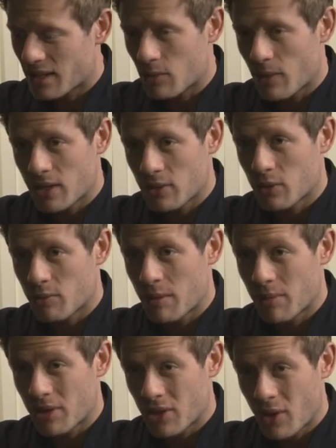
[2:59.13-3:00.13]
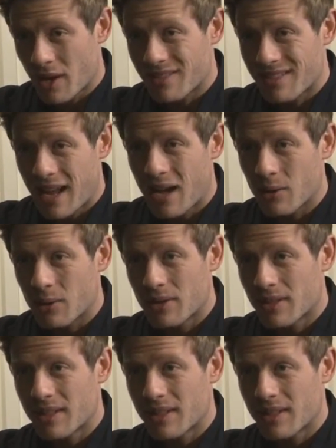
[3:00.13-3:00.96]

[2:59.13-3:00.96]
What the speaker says: in this way towards people and you have doubt,